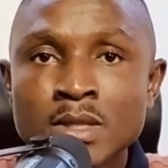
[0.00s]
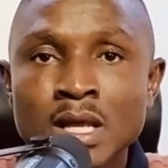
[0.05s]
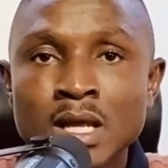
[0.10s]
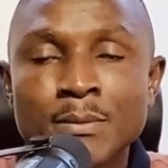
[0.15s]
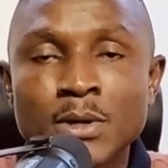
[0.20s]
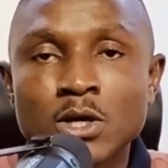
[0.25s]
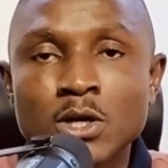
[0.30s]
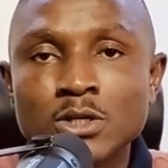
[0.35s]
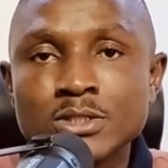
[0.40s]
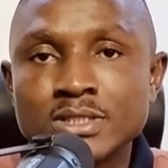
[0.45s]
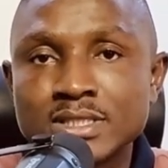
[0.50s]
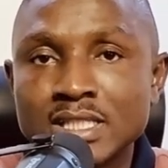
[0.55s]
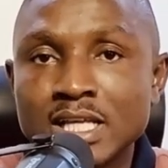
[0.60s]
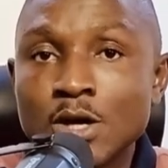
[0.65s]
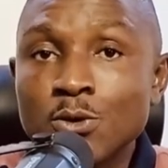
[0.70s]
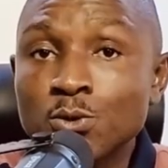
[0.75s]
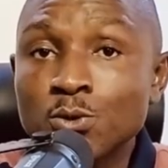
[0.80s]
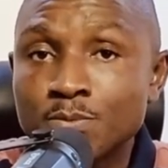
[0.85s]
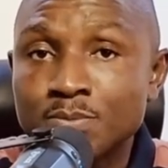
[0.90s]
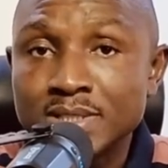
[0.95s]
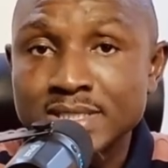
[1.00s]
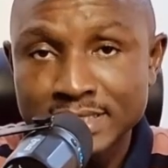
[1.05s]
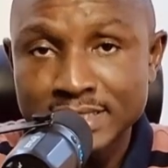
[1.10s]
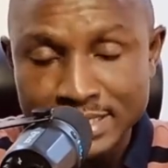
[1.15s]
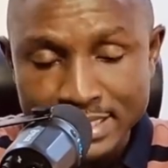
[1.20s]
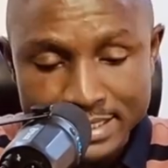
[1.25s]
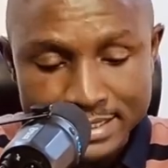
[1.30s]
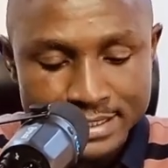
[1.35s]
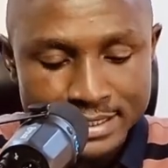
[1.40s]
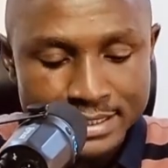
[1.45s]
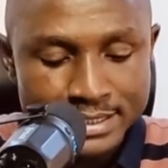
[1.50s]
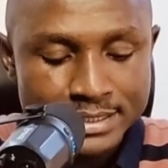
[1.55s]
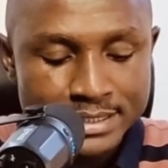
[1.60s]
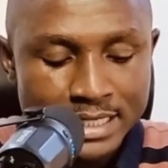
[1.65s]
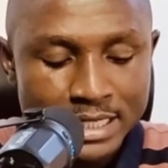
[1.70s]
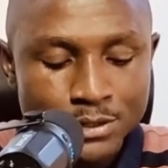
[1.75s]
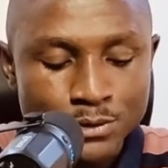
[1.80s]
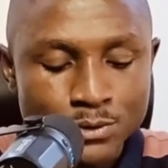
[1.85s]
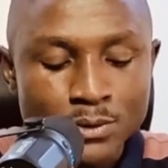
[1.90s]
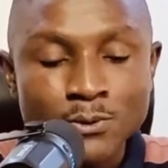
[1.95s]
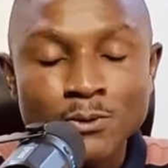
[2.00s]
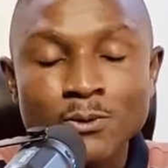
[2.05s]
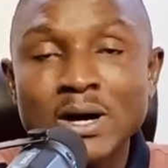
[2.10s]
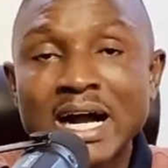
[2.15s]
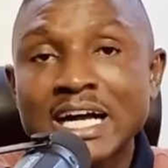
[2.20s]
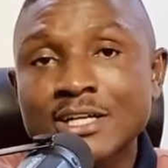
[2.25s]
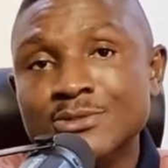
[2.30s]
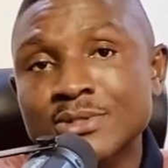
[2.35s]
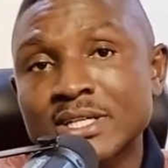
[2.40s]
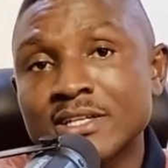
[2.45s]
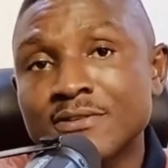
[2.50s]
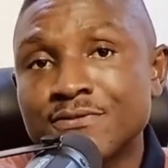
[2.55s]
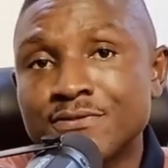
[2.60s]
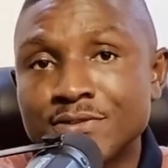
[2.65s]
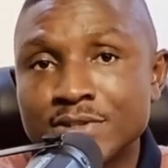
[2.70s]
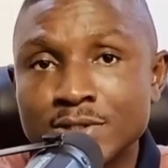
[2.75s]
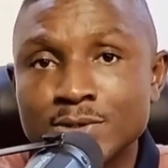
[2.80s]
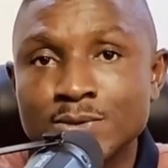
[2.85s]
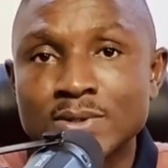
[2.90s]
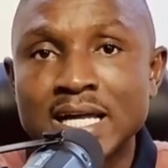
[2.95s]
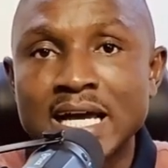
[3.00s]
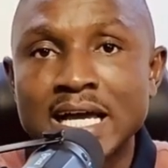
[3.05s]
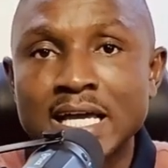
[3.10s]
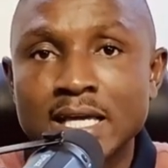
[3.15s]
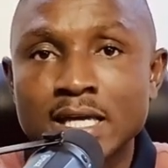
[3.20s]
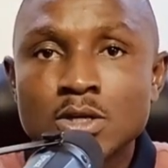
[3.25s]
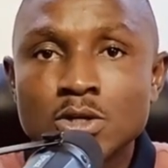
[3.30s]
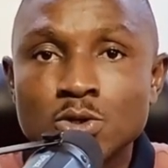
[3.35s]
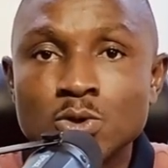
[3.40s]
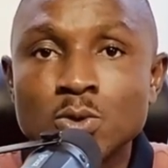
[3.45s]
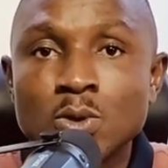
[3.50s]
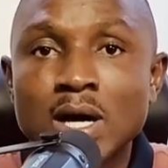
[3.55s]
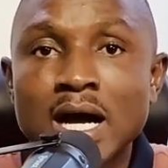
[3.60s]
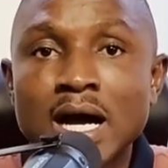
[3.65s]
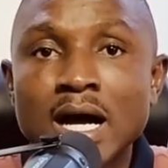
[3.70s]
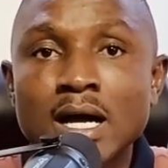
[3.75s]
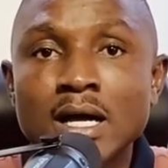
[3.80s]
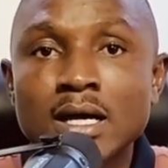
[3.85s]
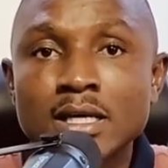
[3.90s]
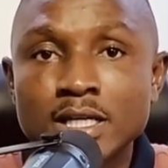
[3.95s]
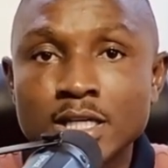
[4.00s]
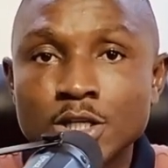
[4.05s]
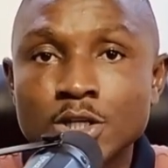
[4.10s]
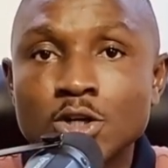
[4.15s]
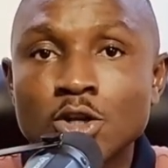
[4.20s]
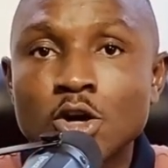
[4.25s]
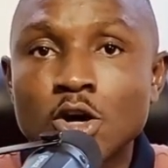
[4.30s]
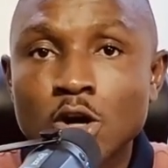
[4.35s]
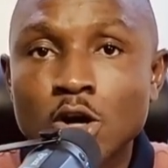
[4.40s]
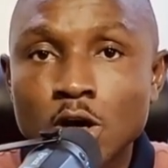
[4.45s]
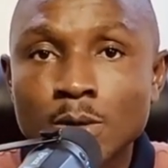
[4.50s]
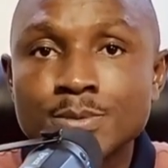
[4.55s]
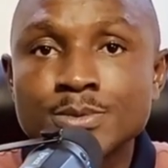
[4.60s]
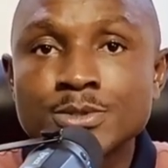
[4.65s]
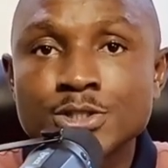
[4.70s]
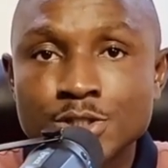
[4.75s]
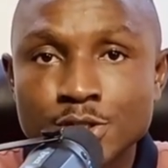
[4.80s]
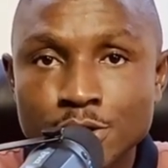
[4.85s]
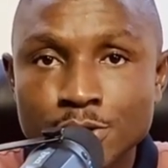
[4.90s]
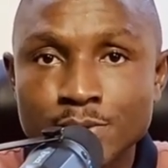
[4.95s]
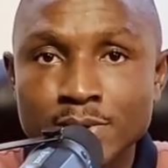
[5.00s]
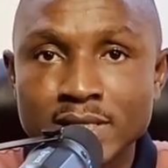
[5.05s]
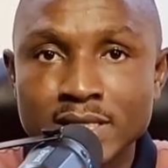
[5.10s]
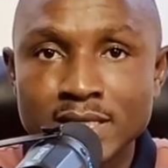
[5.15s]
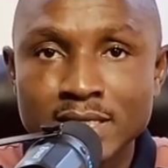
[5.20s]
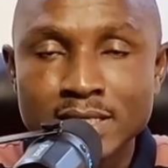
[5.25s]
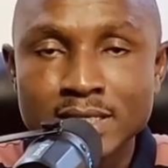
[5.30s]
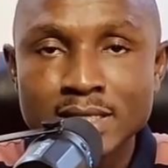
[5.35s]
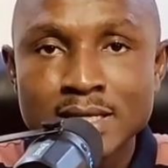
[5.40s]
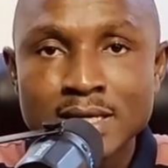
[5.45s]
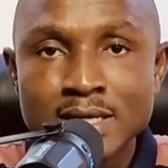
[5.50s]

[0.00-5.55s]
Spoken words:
Because there would be seasons that you actually feel like you are in obscurity.